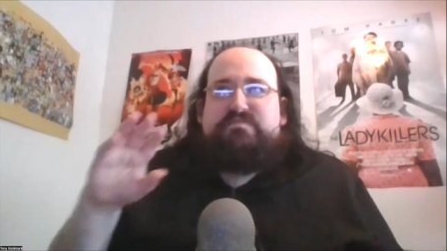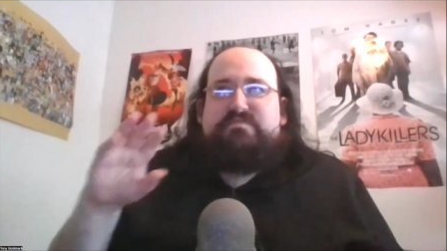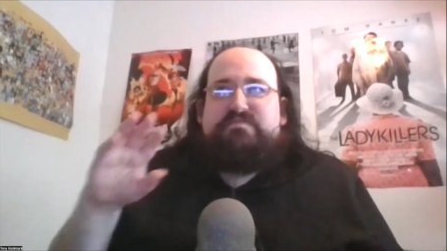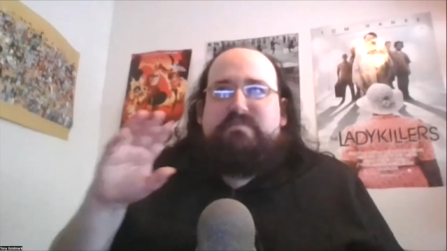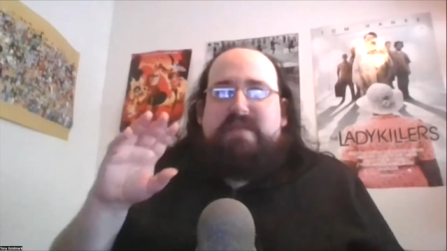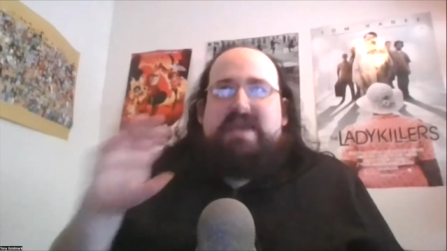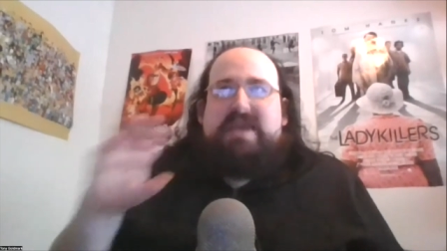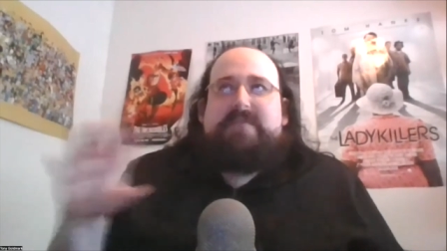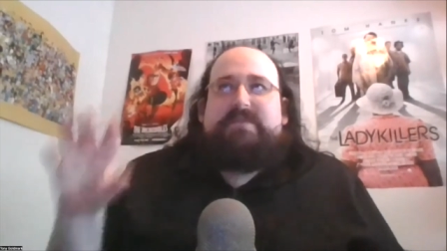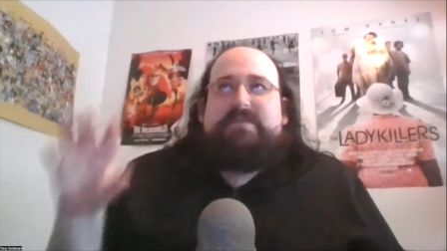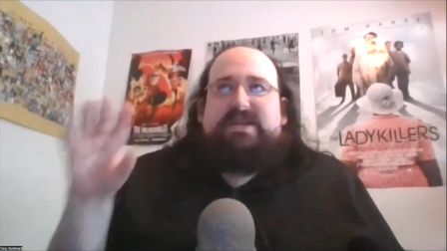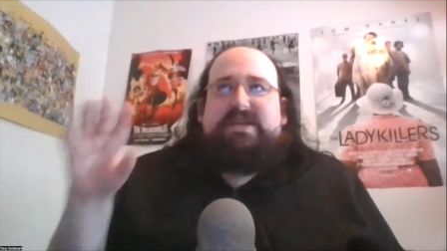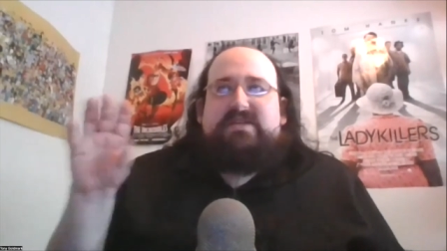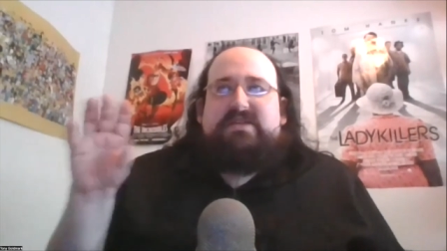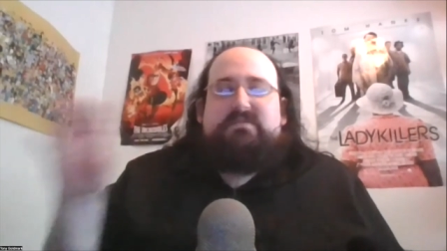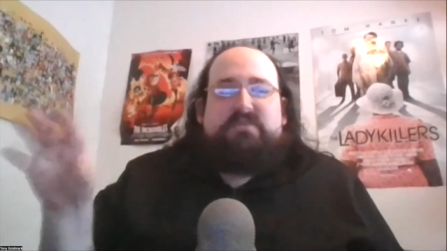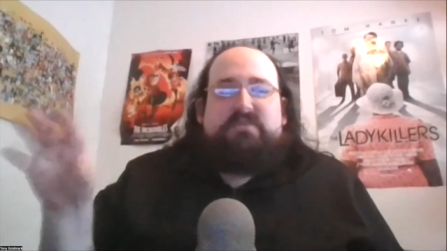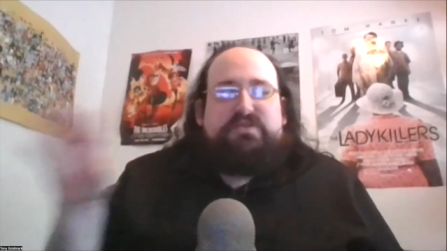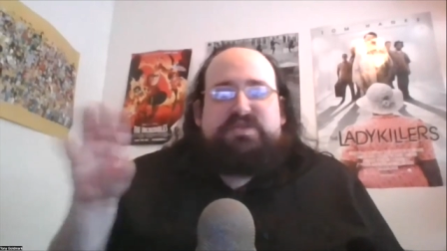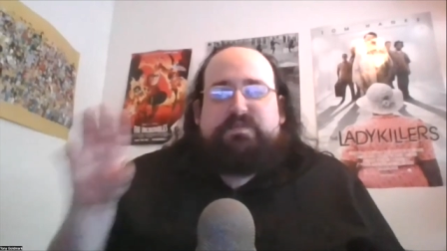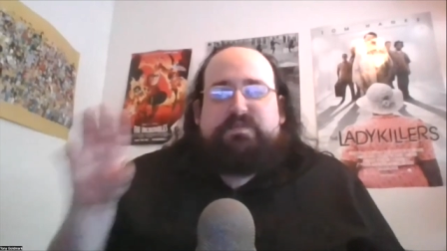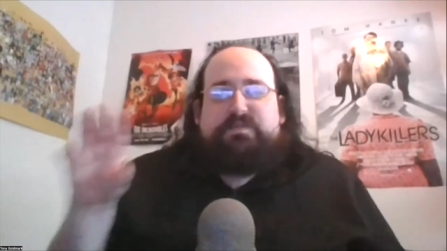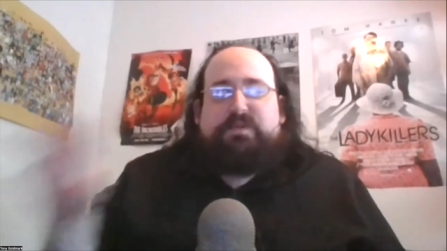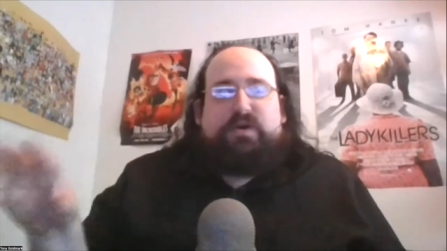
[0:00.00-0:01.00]
maybe the
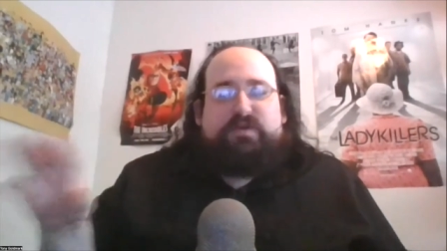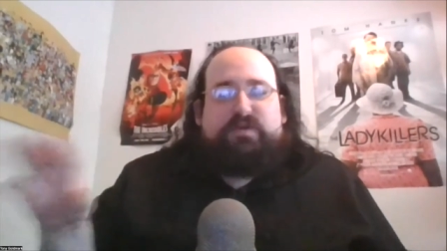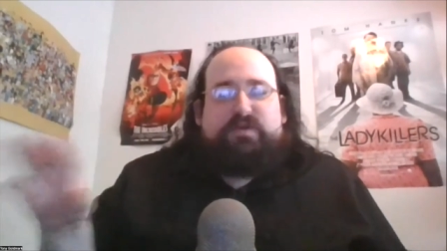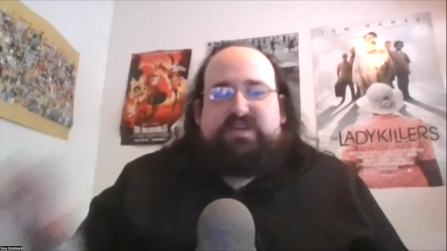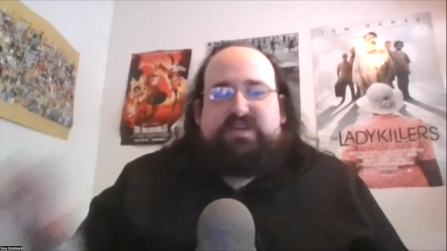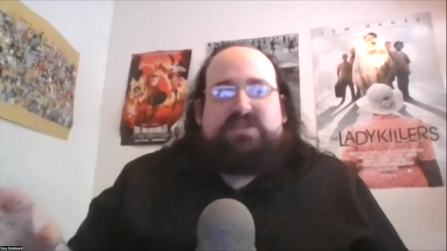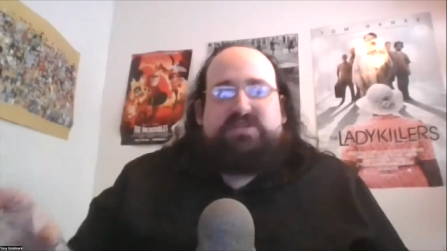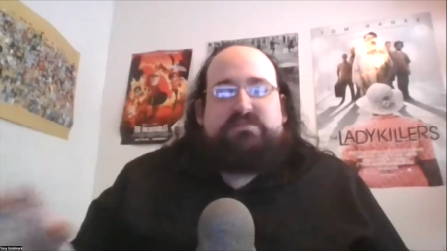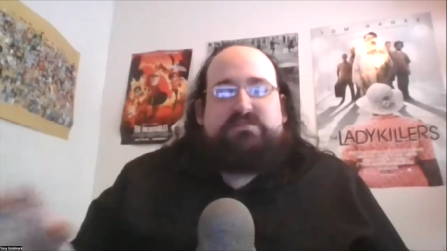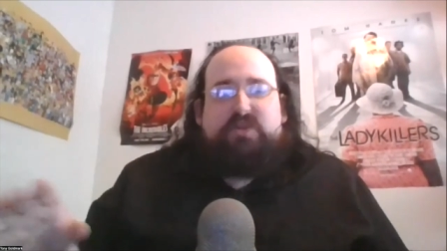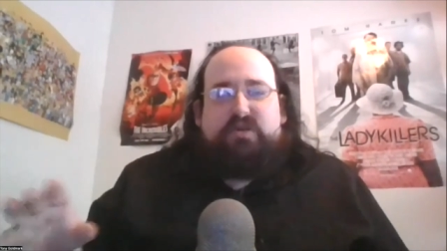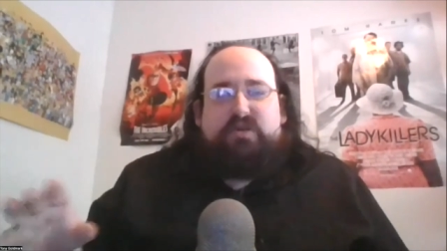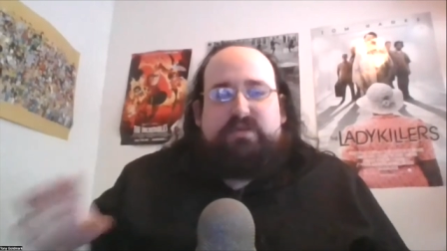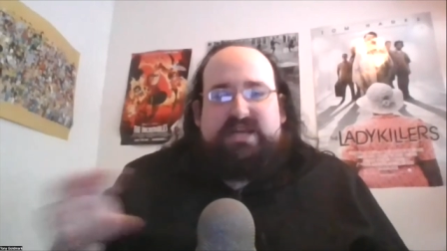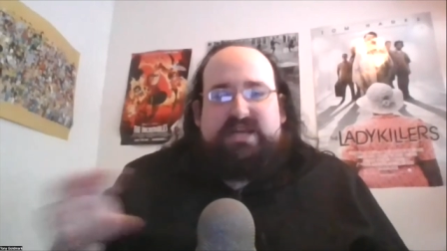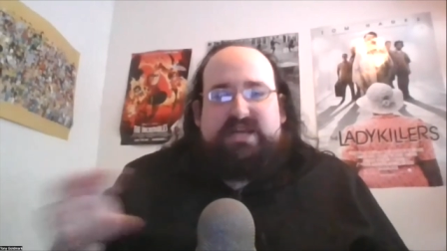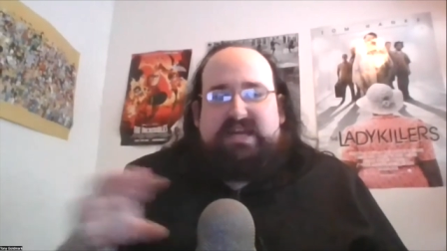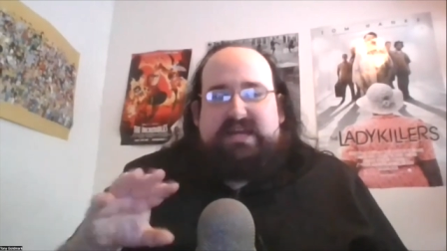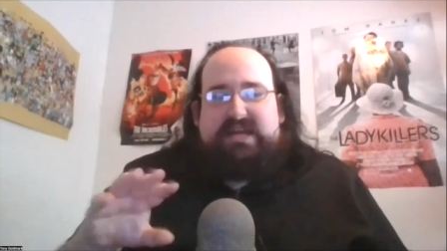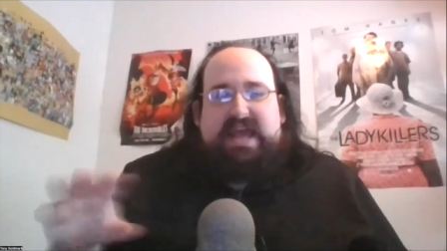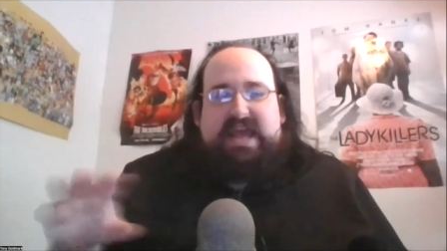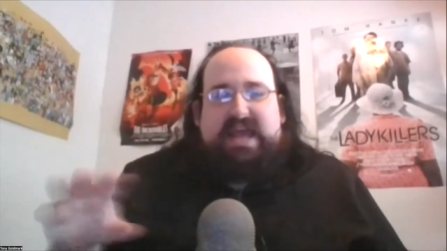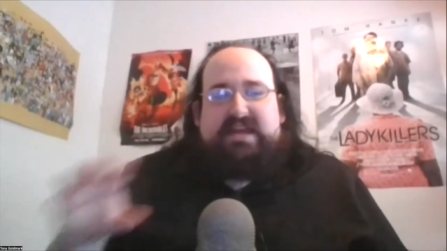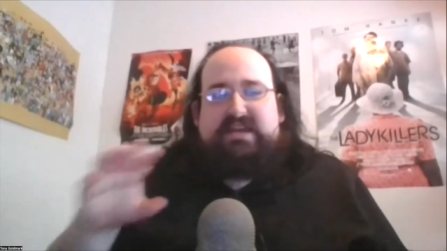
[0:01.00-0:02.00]
most perfect moment
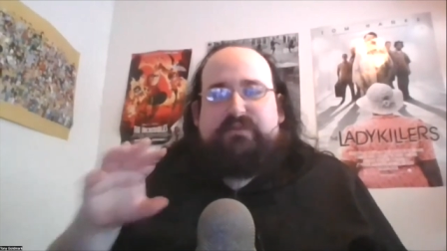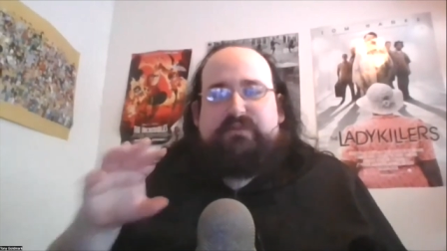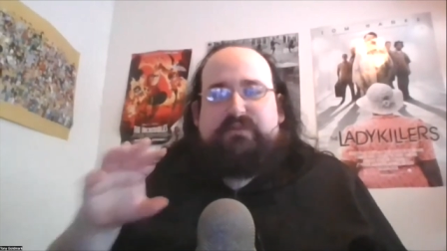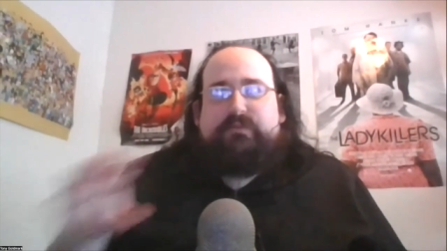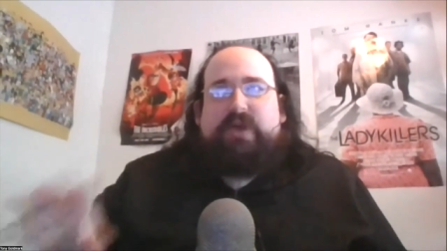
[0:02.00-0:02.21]
in any